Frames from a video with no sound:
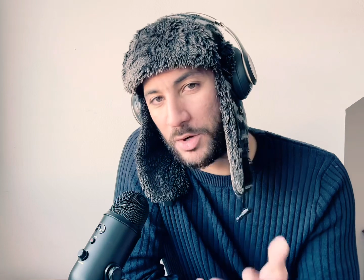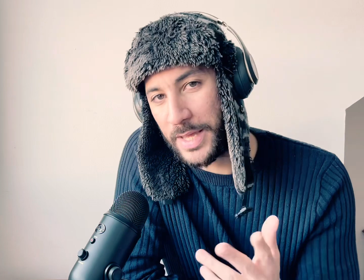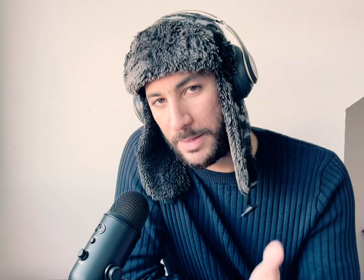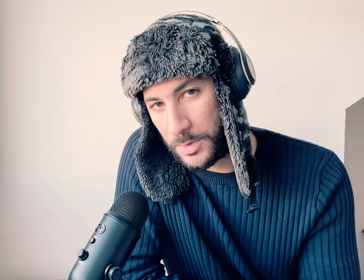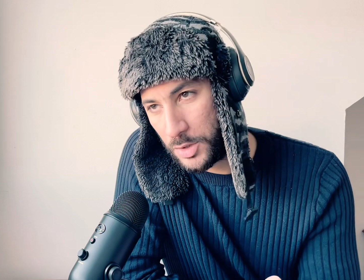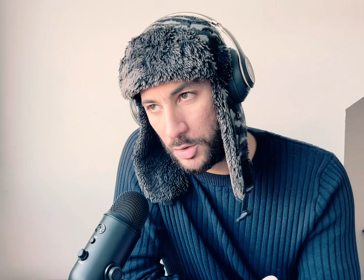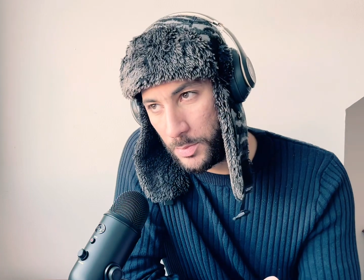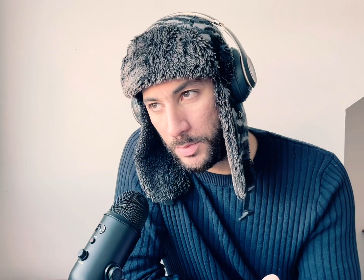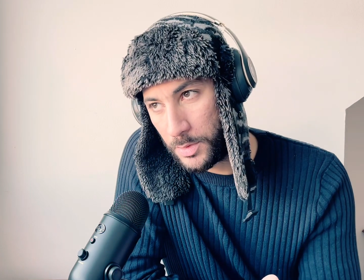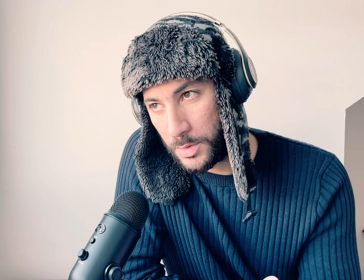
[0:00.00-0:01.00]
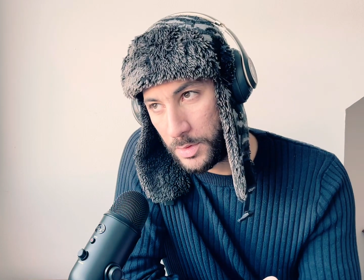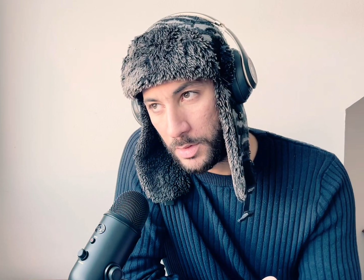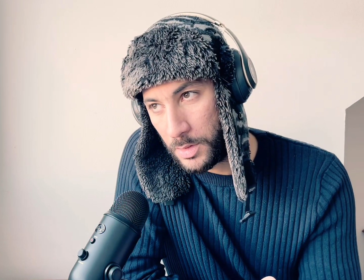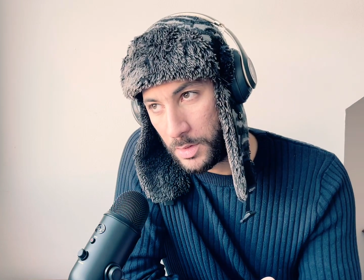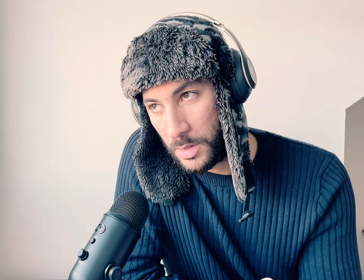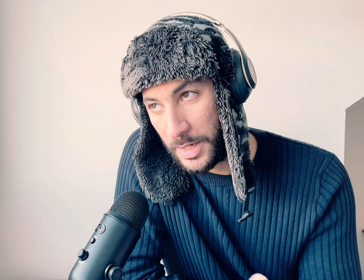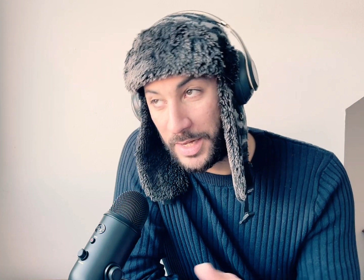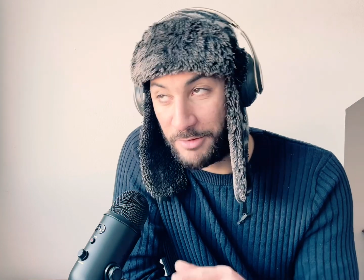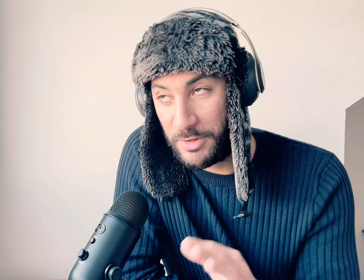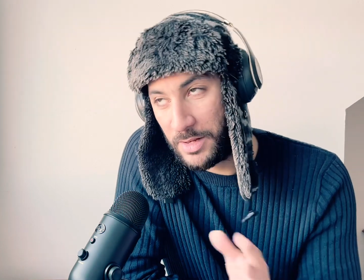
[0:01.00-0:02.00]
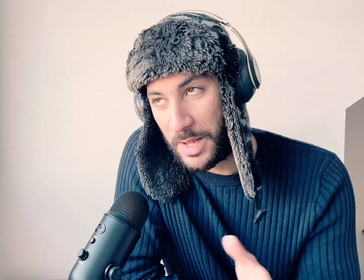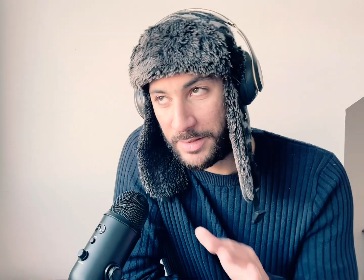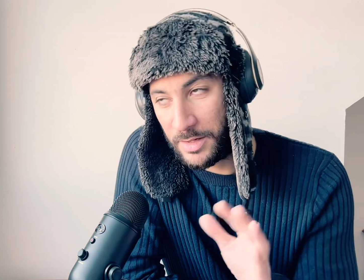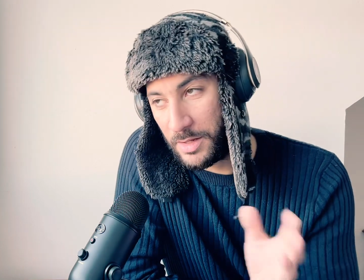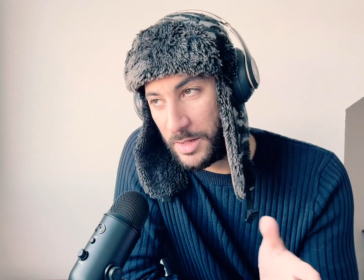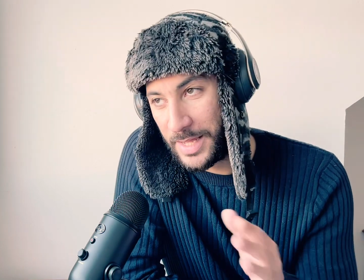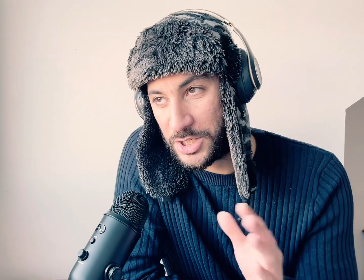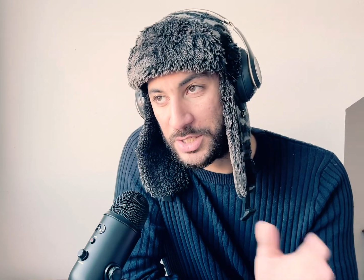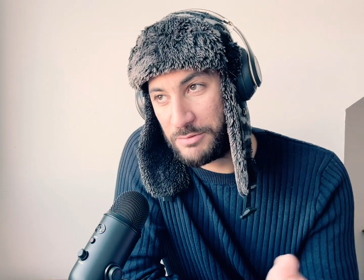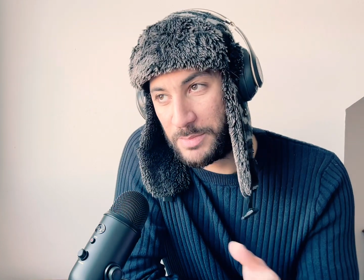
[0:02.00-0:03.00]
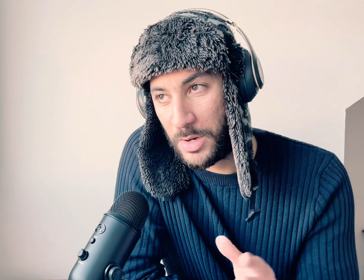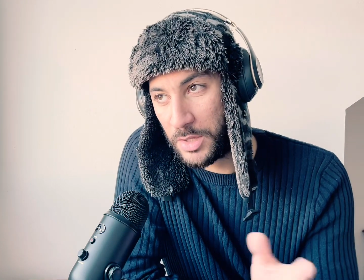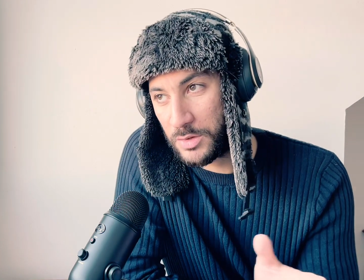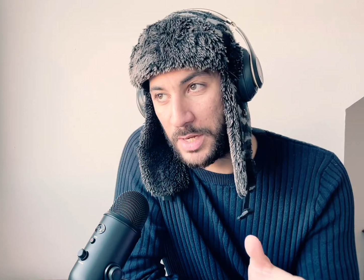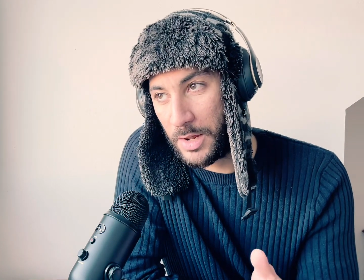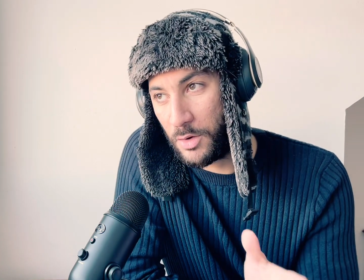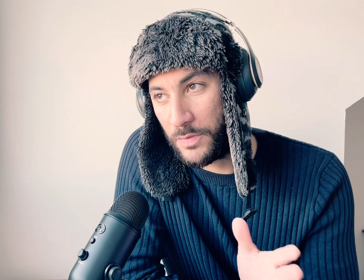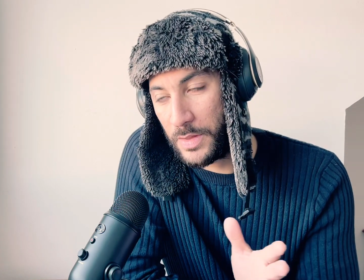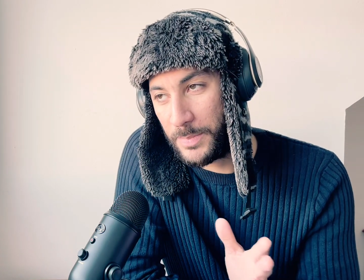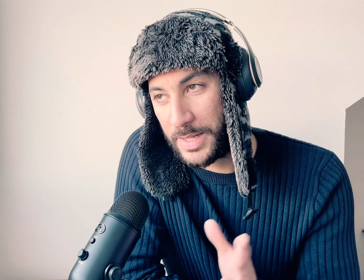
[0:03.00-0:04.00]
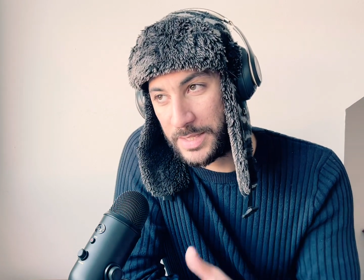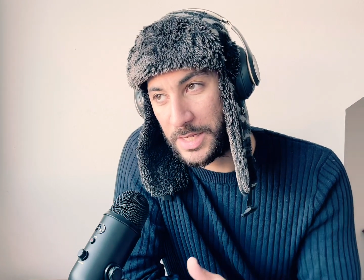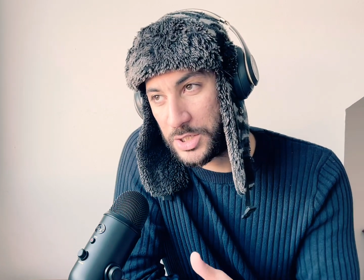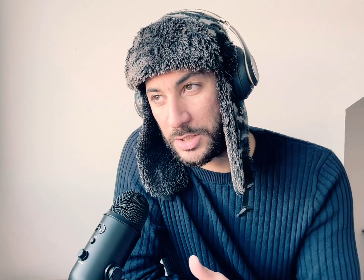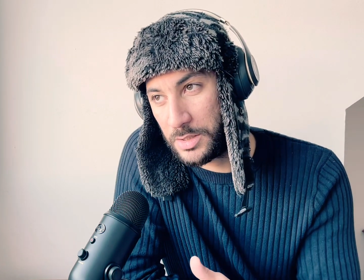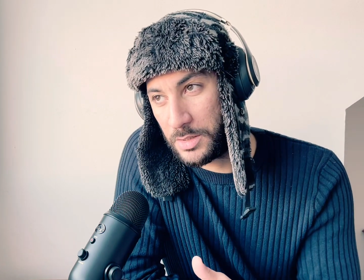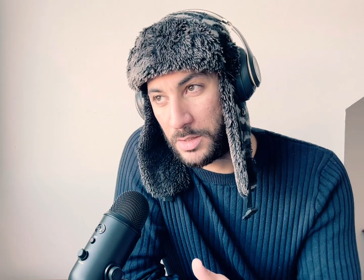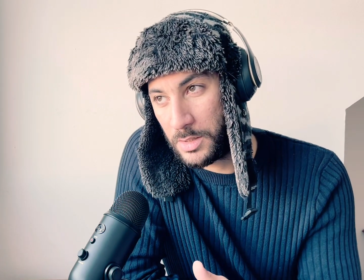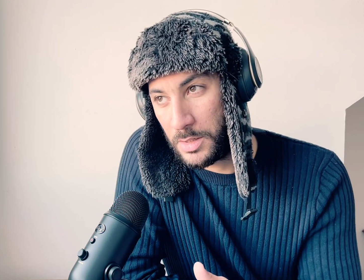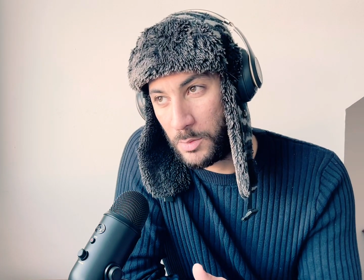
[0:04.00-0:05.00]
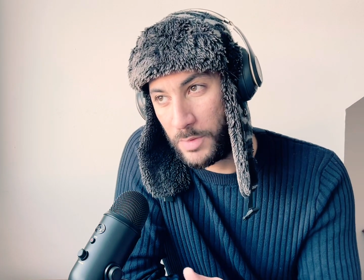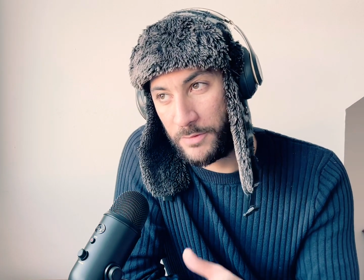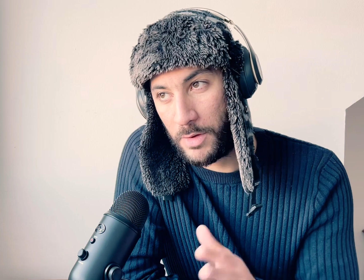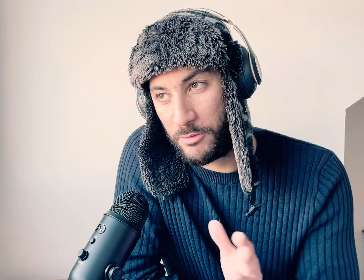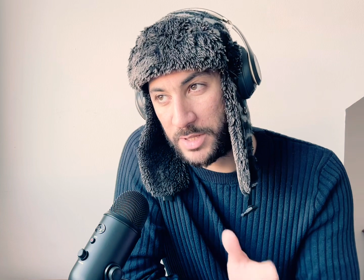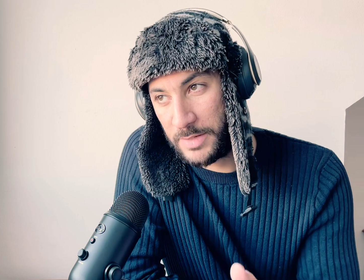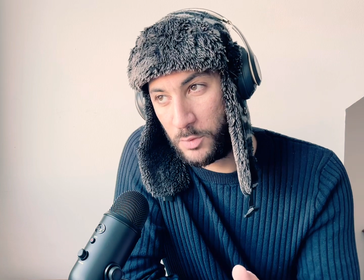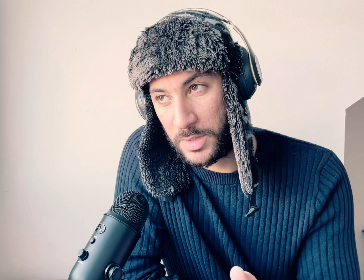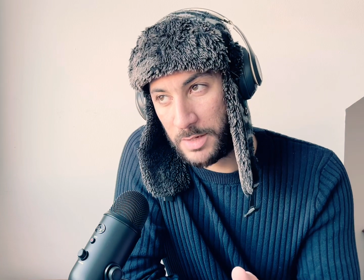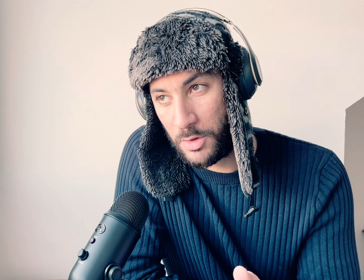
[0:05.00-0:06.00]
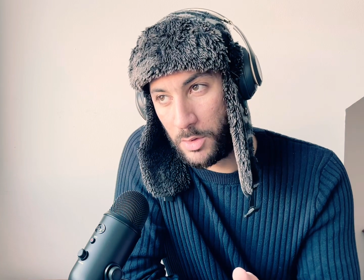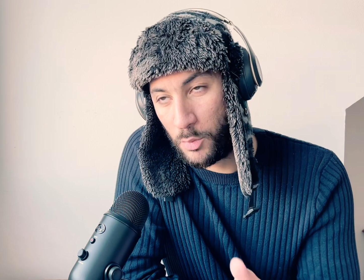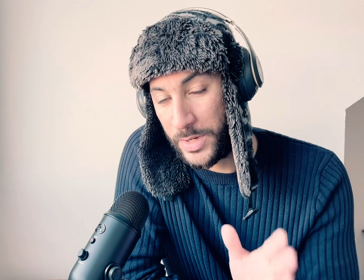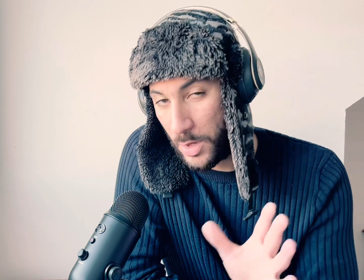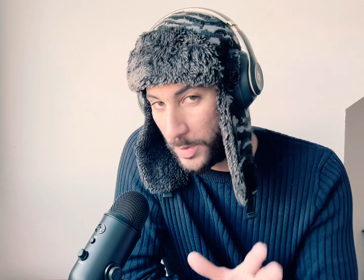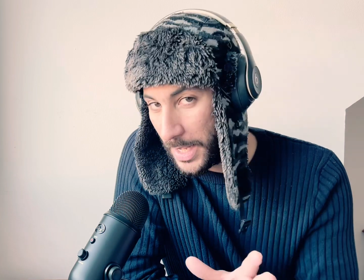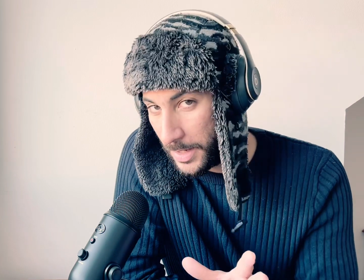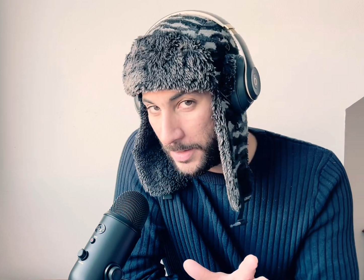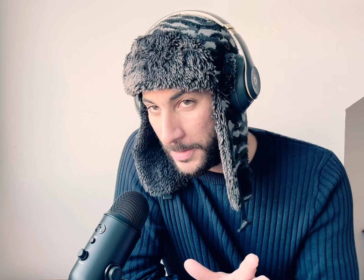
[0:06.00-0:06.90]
on GameCube, and then they like done a HD remaster and that on the PlayStation with Resident Evil 0, we know that.